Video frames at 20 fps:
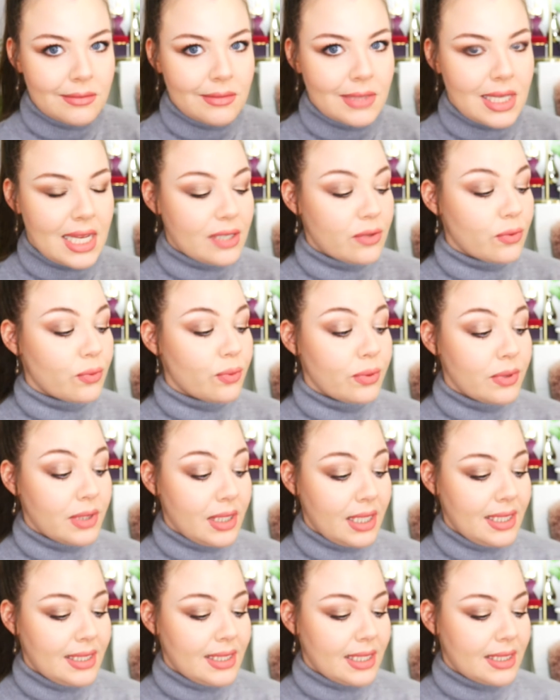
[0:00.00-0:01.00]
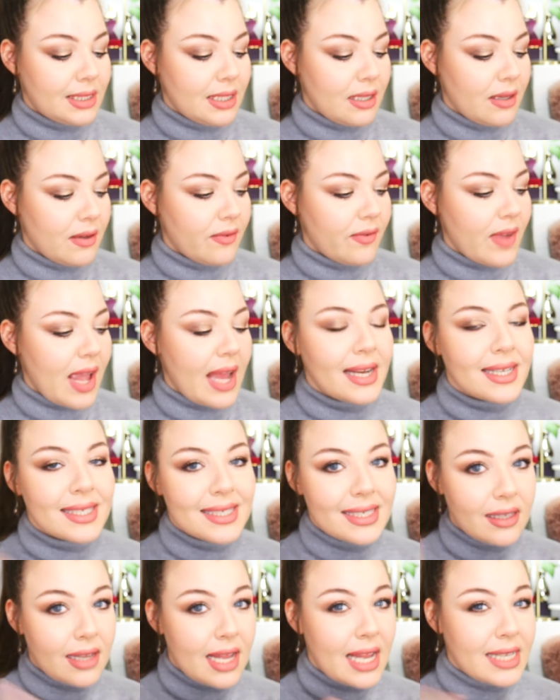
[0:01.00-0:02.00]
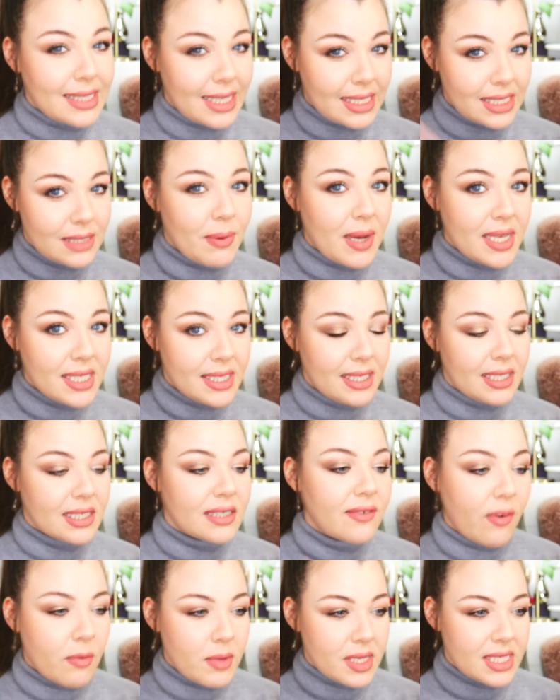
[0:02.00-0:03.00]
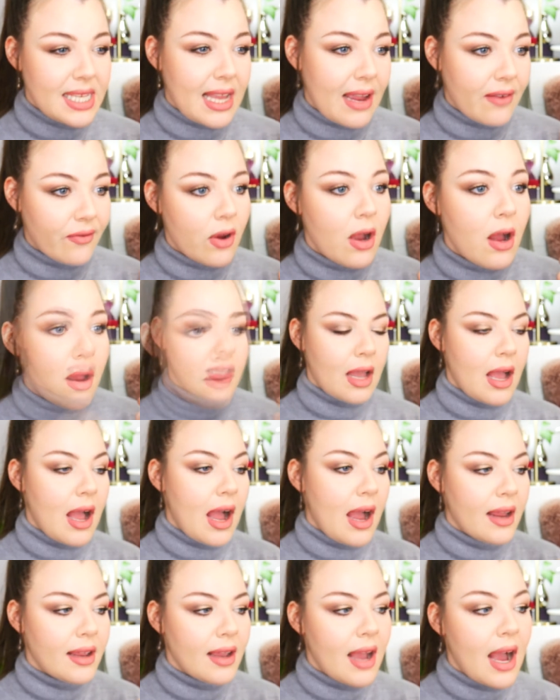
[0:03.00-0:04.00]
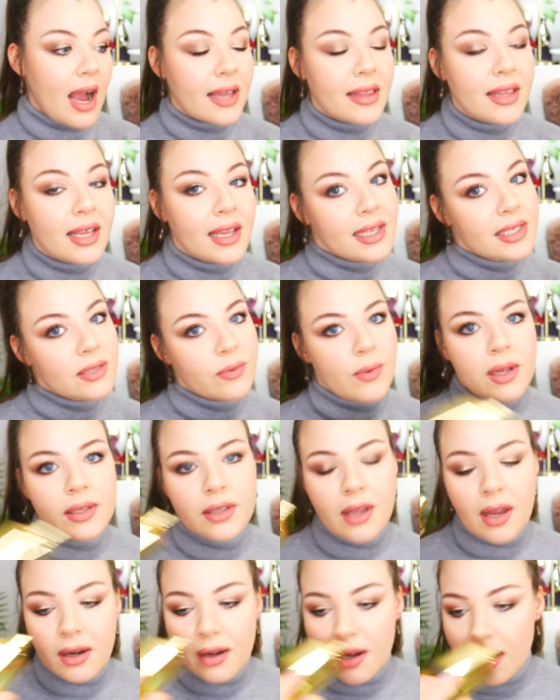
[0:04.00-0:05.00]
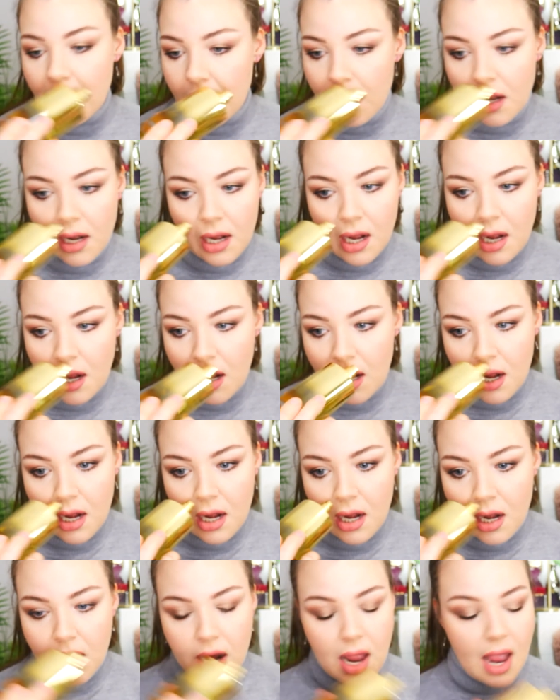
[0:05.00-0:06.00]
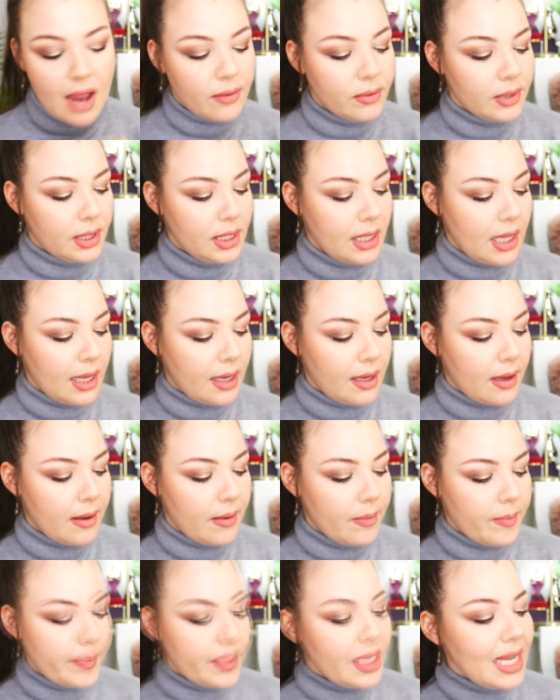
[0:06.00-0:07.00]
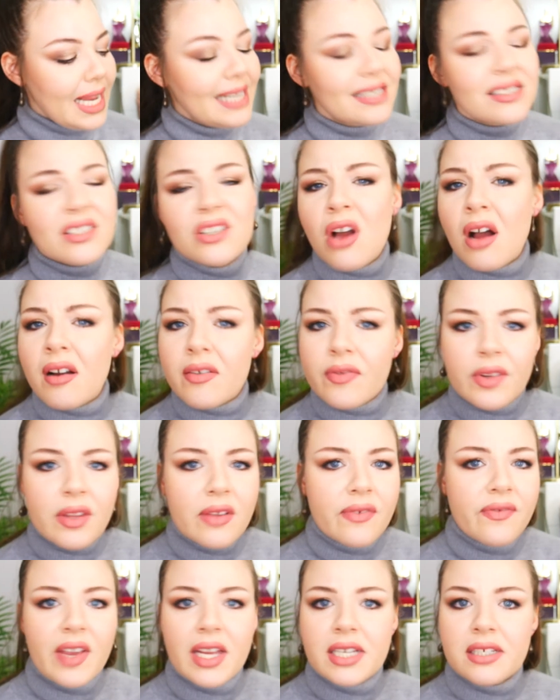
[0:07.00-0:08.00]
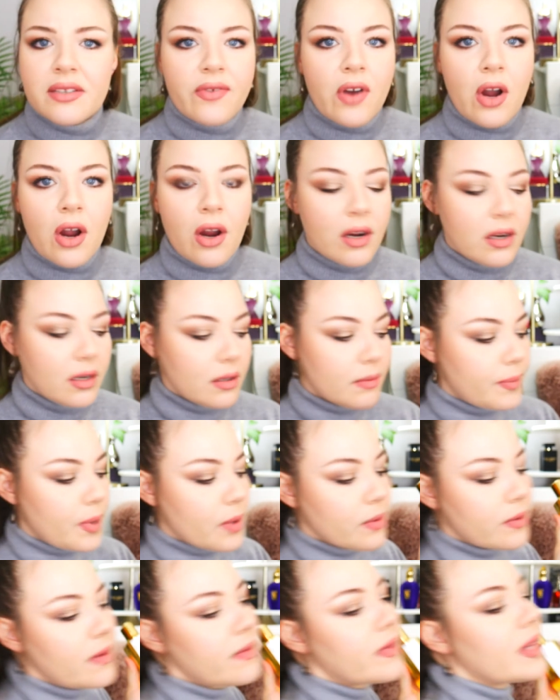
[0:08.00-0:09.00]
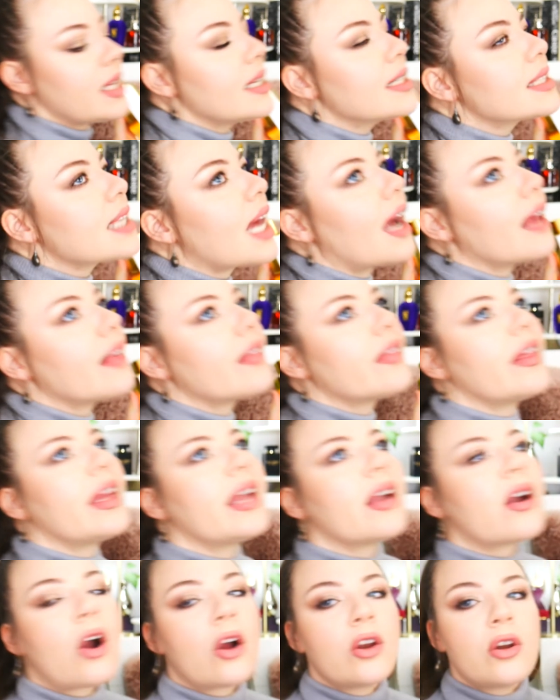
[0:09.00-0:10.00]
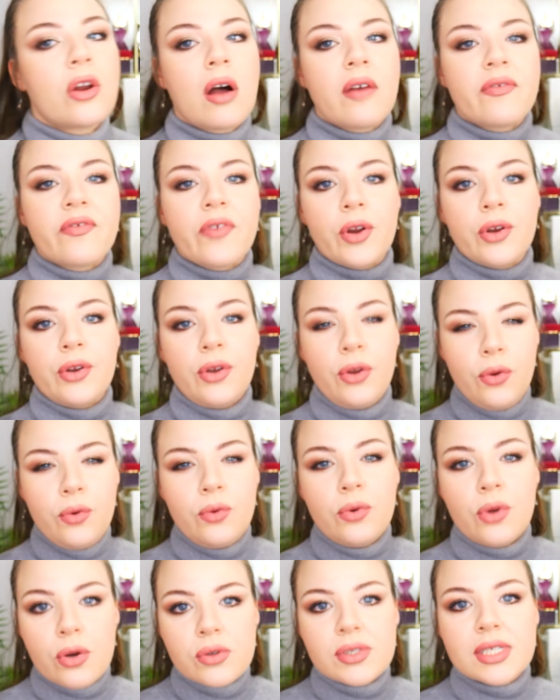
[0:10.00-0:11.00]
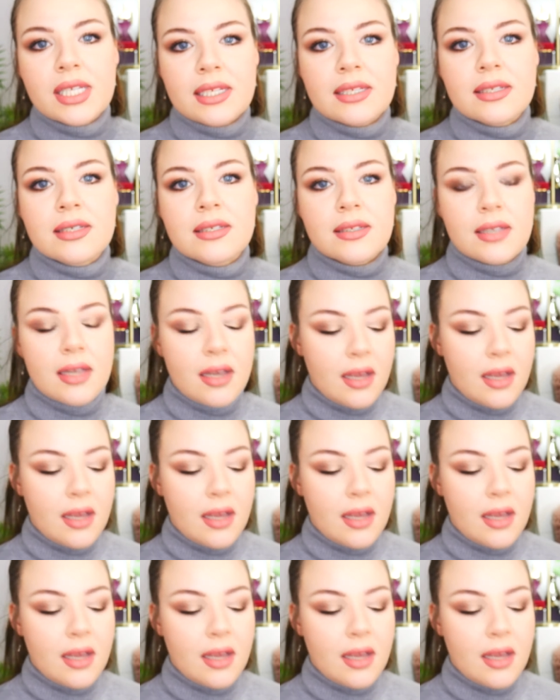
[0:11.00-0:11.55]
it's really addictive, and it still has that spiciness from the saffron. I think it's well done. I really like it. It's not for the faint of heart. Both of these, I think, are not for new noses.